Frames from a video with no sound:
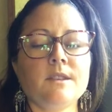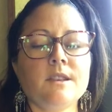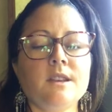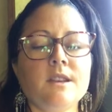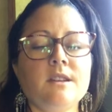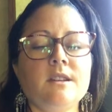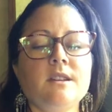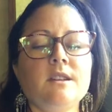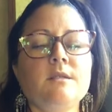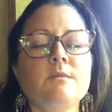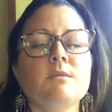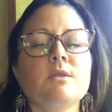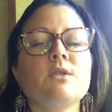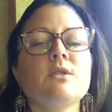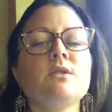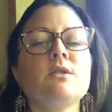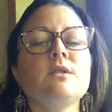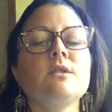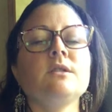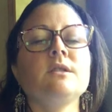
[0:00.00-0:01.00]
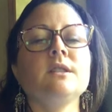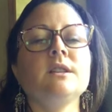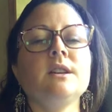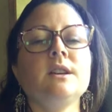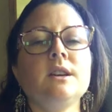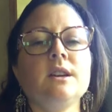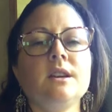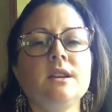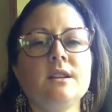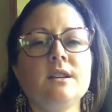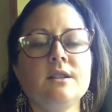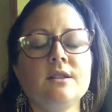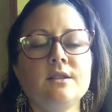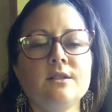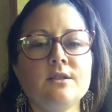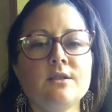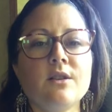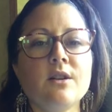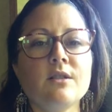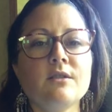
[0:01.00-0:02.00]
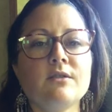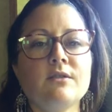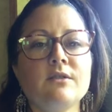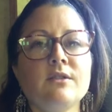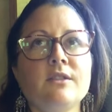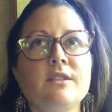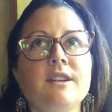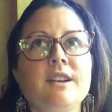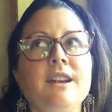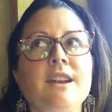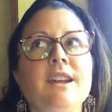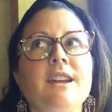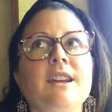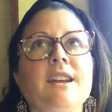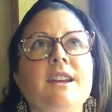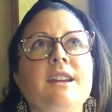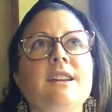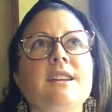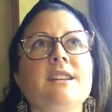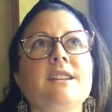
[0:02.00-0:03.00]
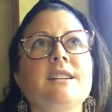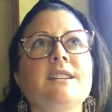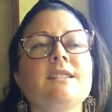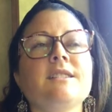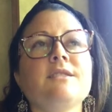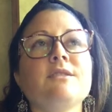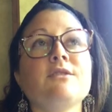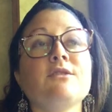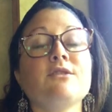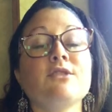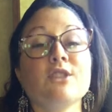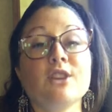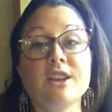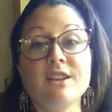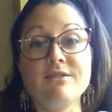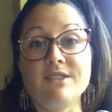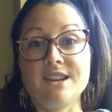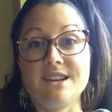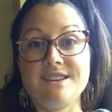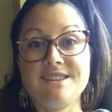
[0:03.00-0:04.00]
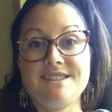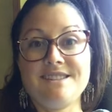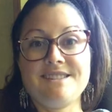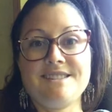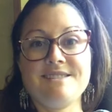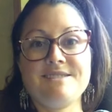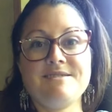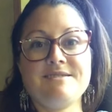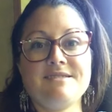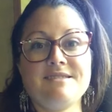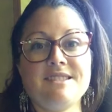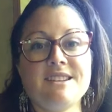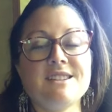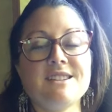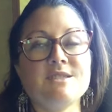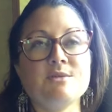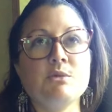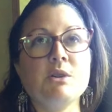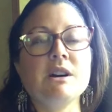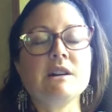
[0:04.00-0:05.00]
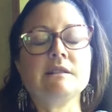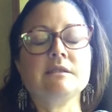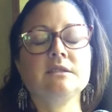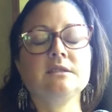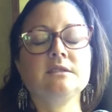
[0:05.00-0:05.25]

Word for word: And I am currently offering forgiveness as well.